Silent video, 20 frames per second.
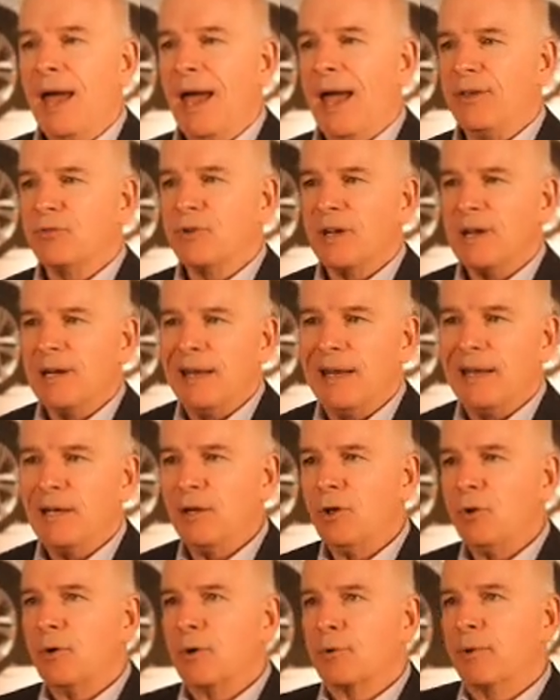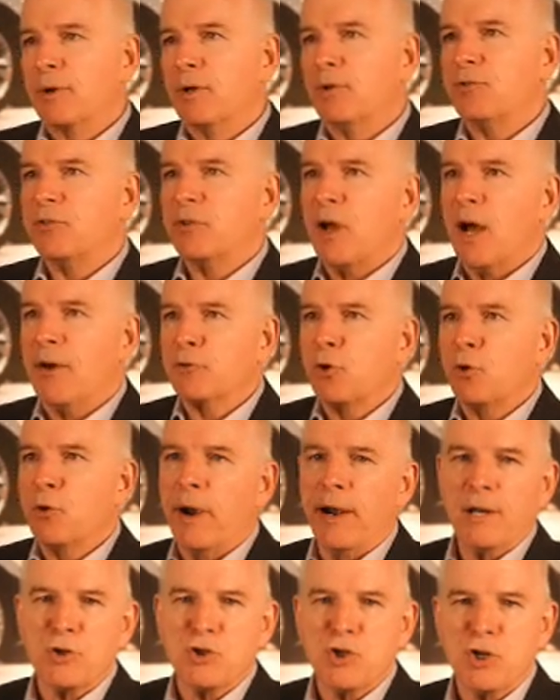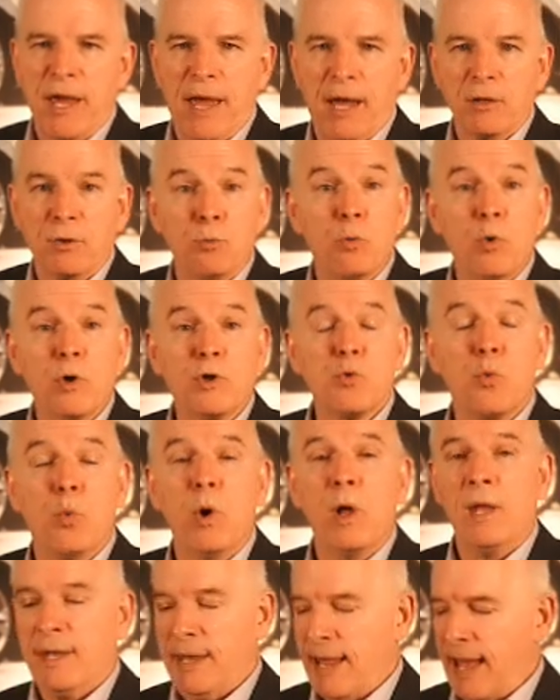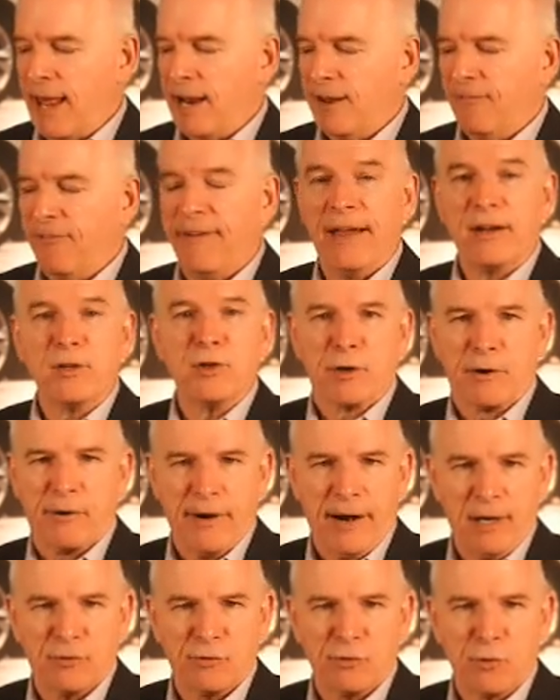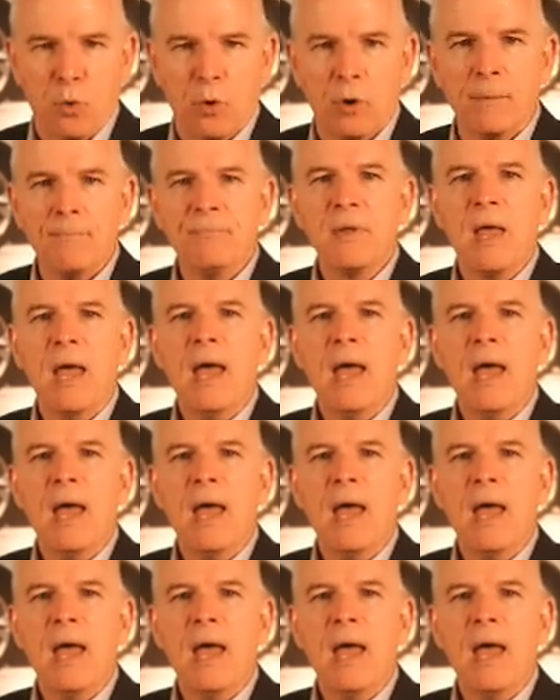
It's going to need to do a real soft credit check, which will not affect your credit score.